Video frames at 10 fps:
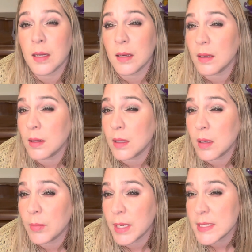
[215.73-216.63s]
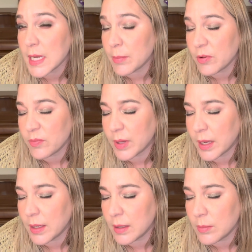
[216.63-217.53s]
on top of
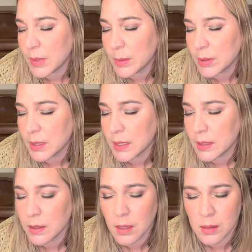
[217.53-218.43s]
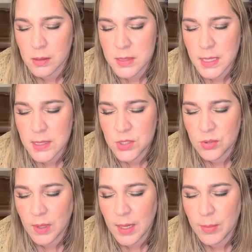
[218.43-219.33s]
my Maybelline Color
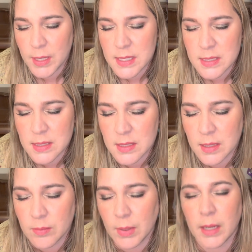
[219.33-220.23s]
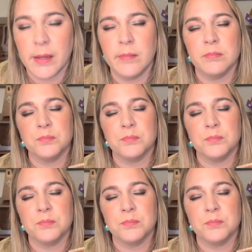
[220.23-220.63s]
Tattoo Eye Base that's in my